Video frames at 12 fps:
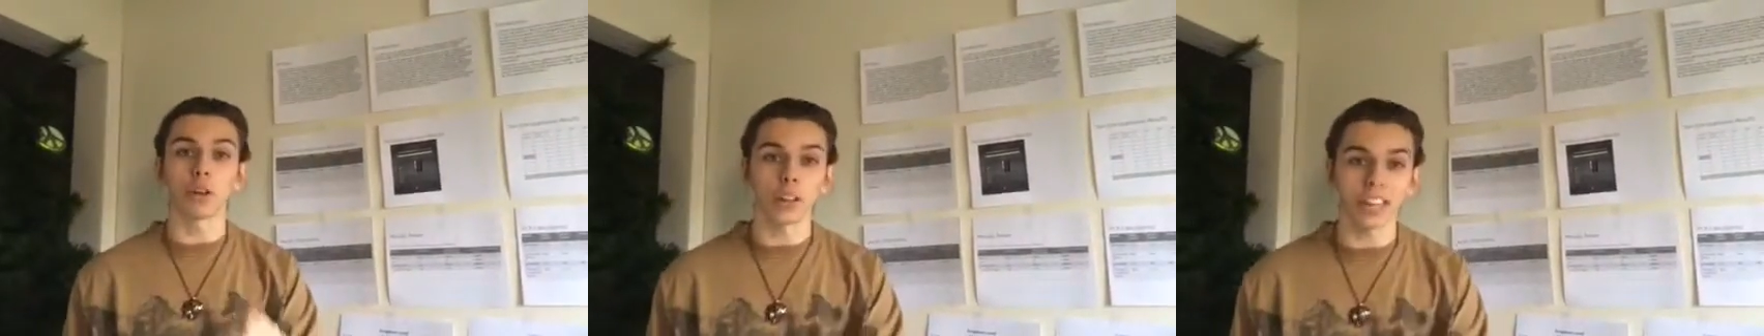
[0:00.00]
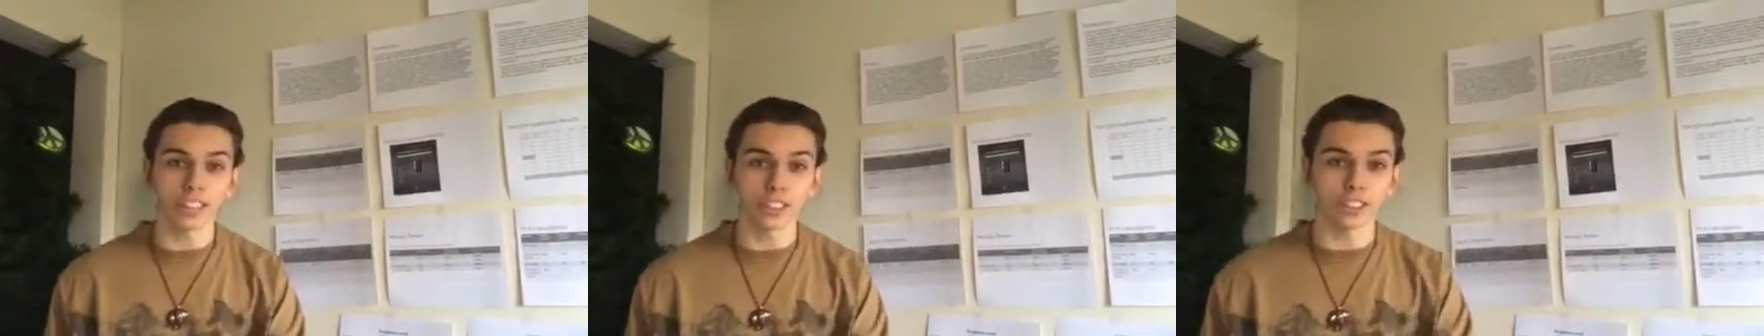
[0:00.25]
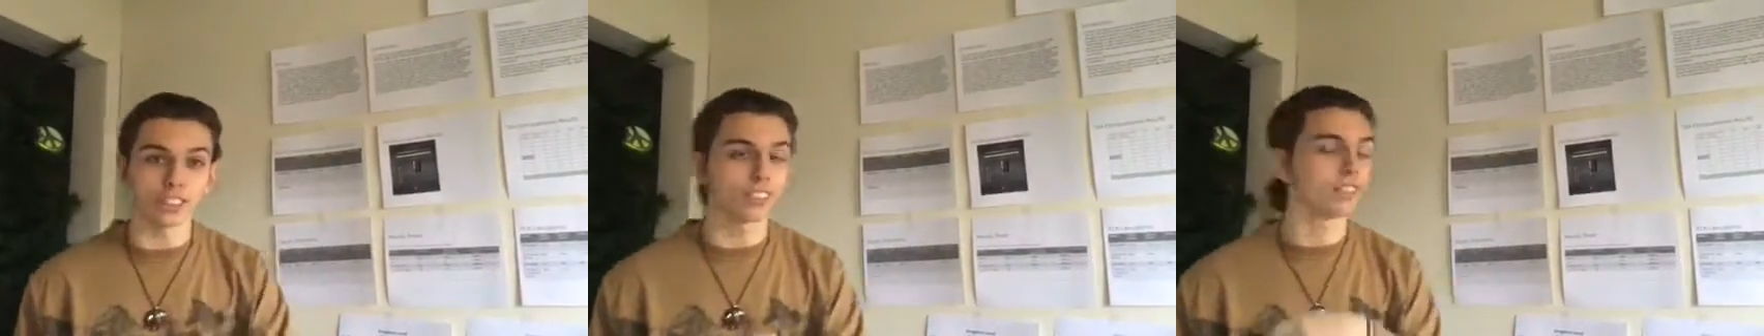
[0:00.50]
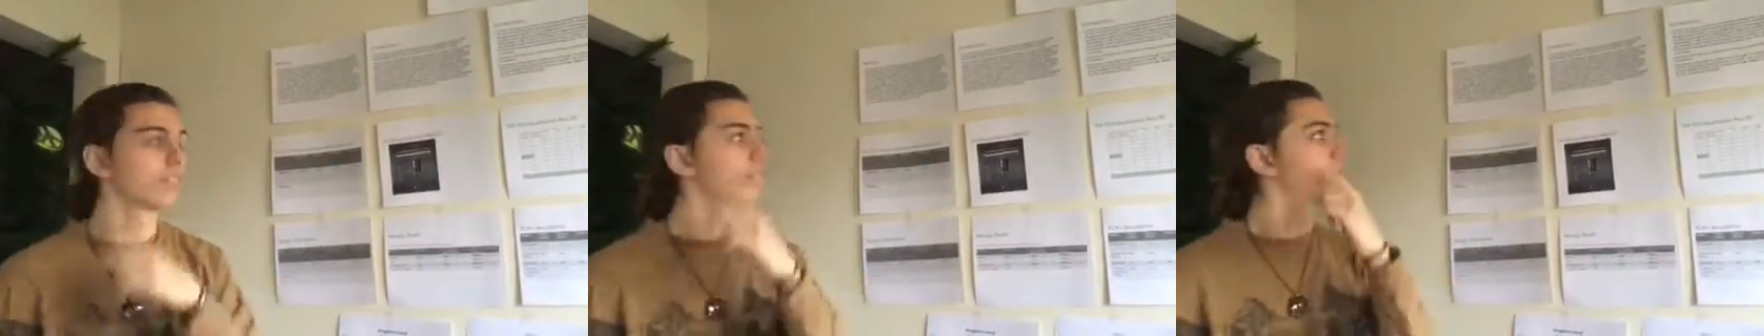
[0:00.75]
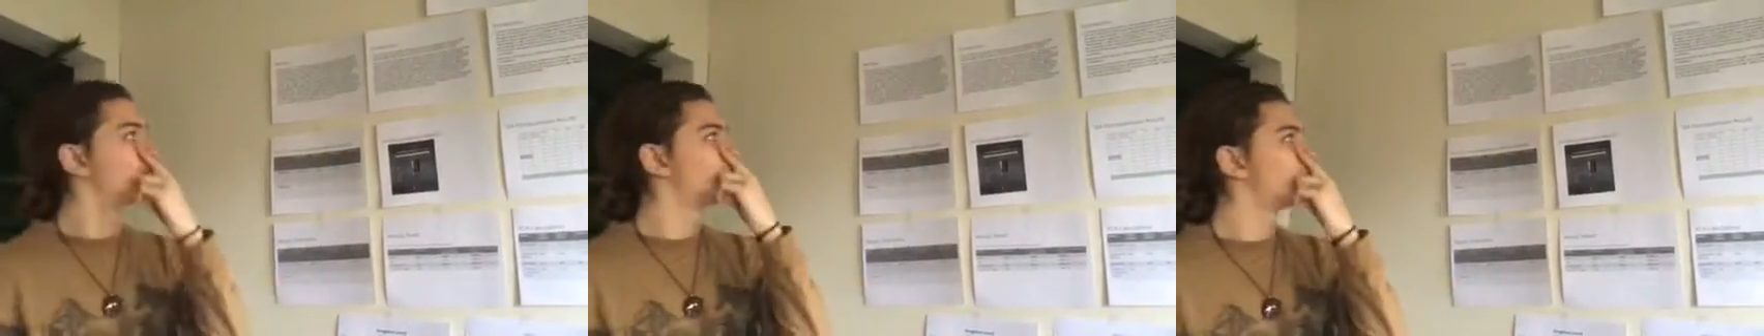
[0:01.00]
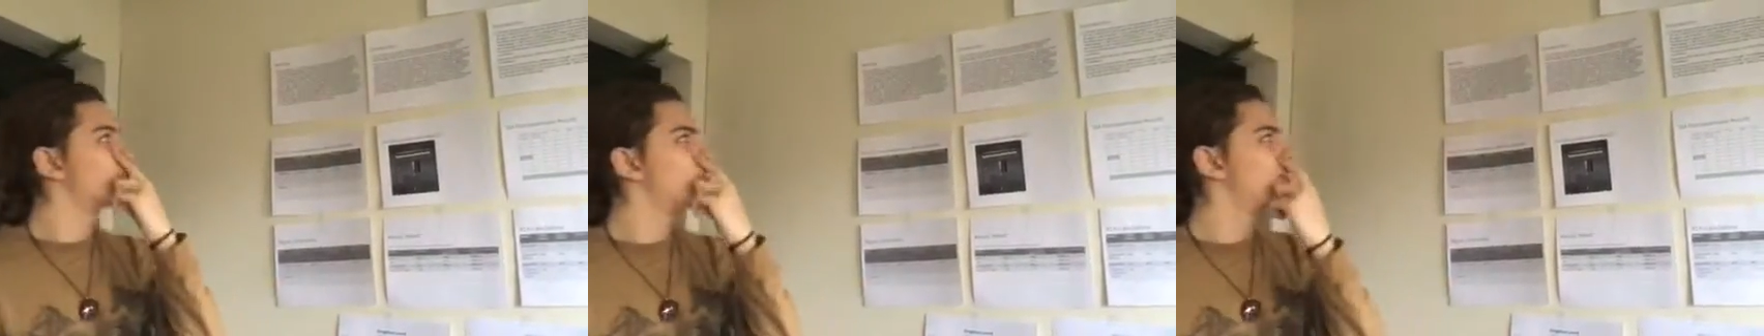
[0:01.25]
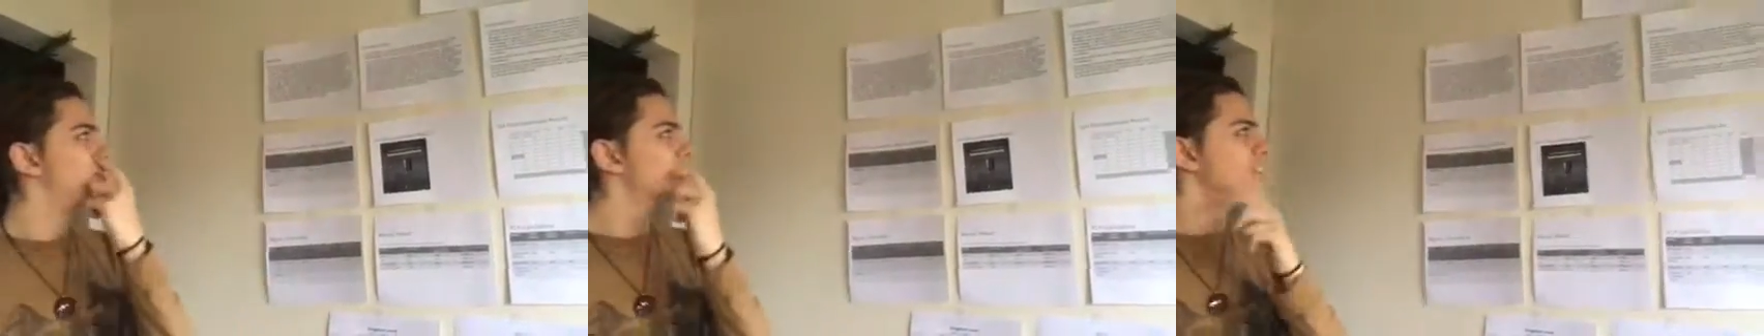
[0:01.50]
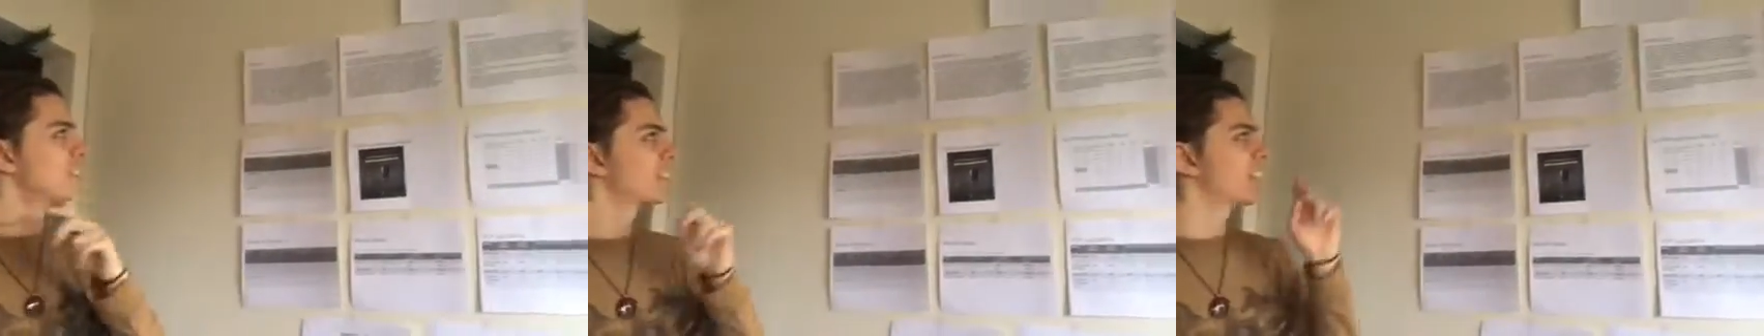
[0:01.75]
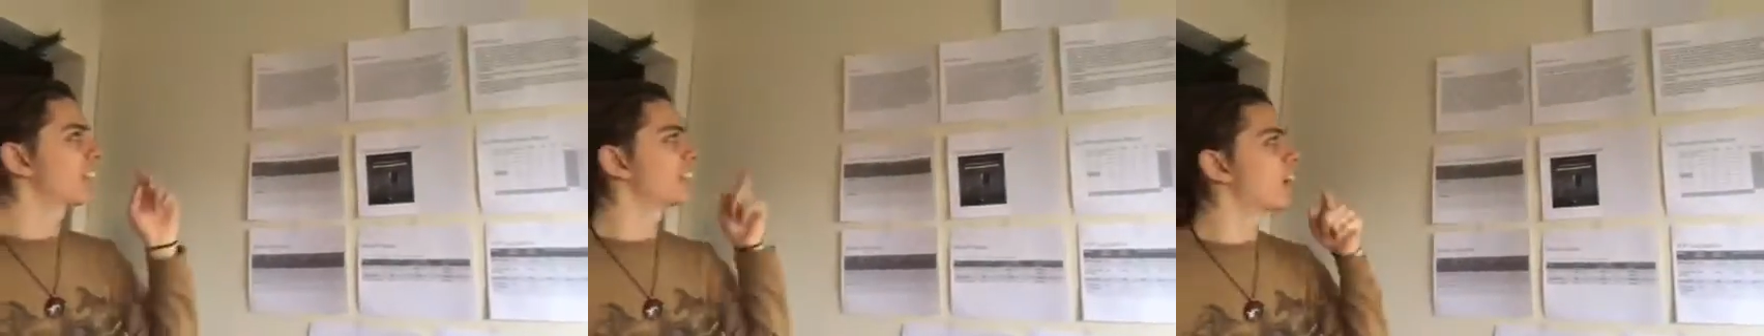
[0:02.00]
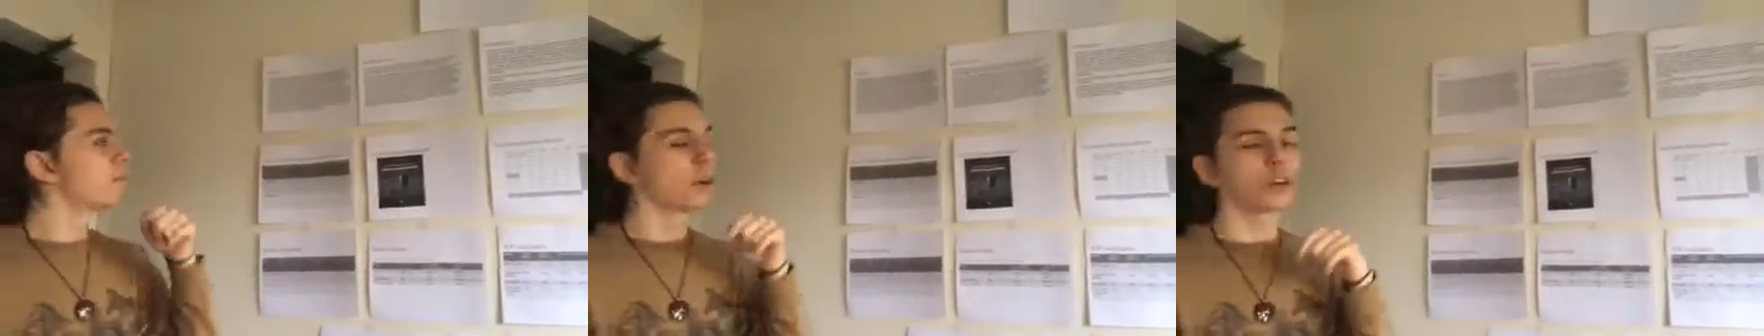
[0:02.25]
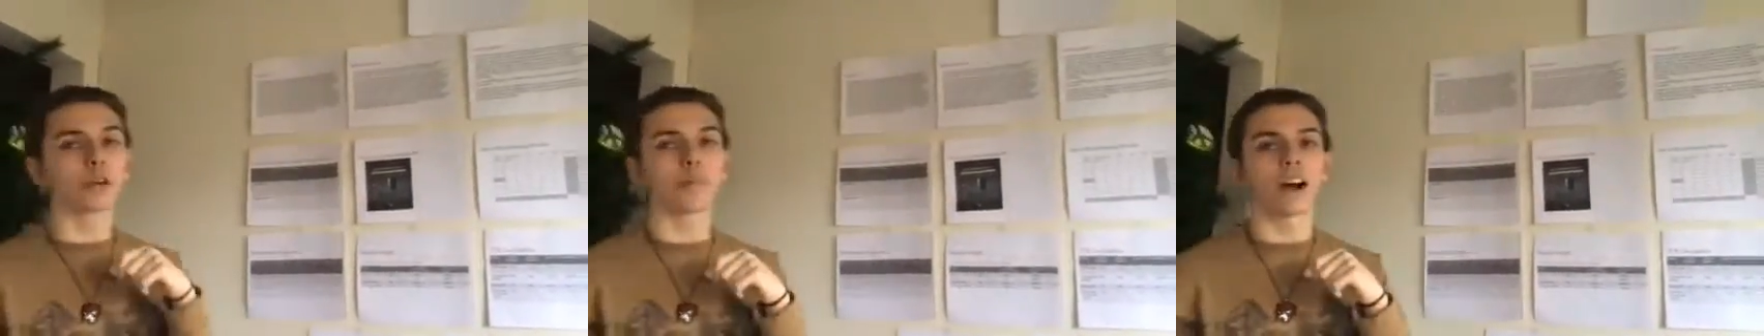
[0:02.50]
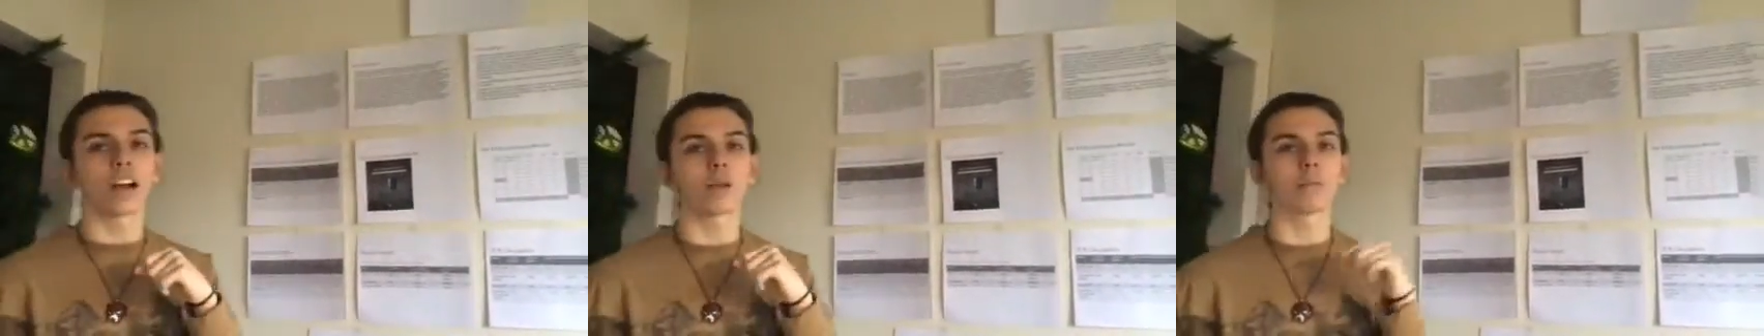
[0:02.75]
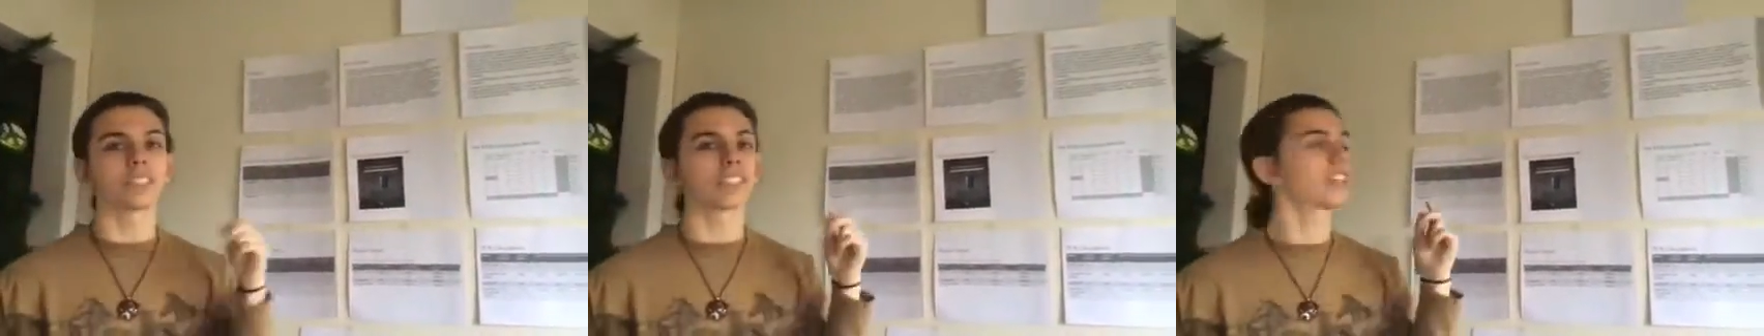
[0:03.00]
location. A gut microbiome is